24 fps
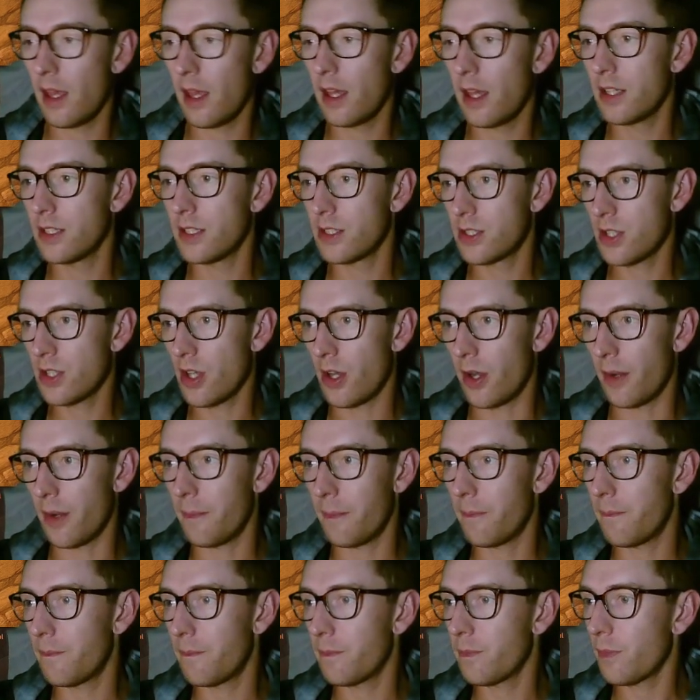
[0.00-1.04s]
So,
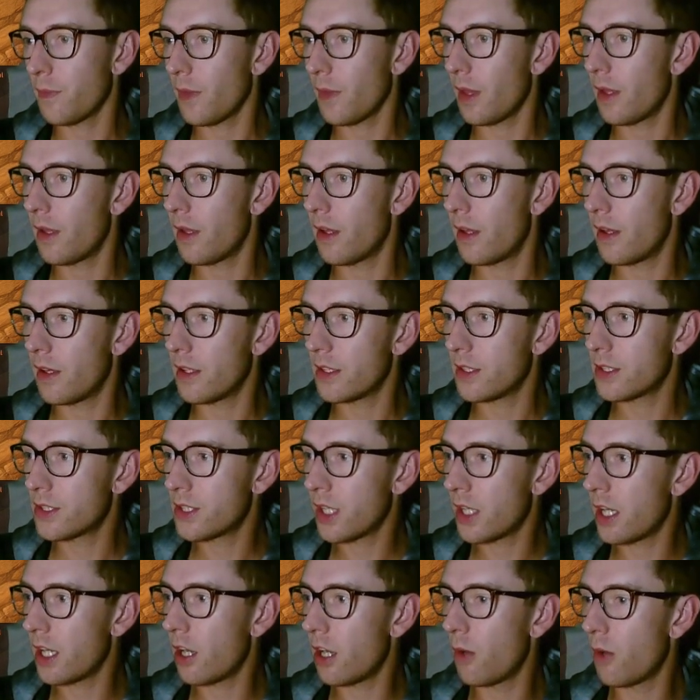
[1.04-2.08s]
say
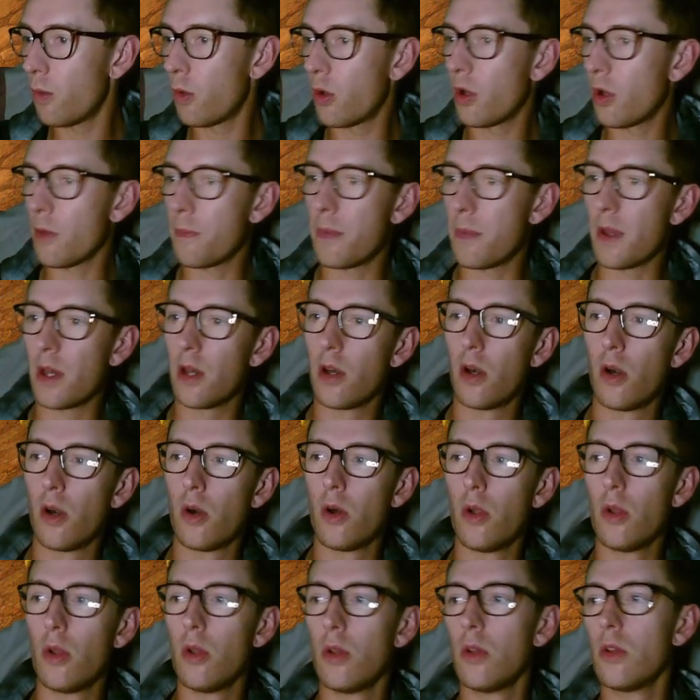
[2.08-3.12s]
I want to
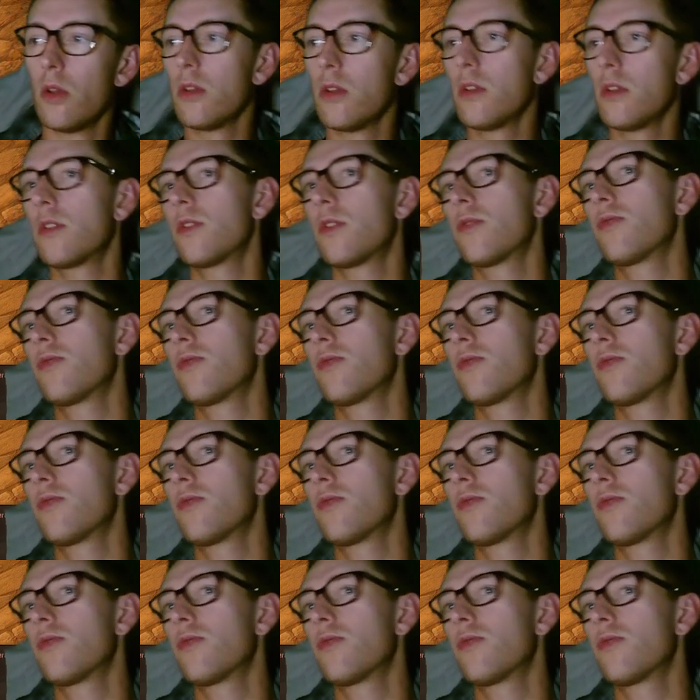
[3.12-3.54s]
build...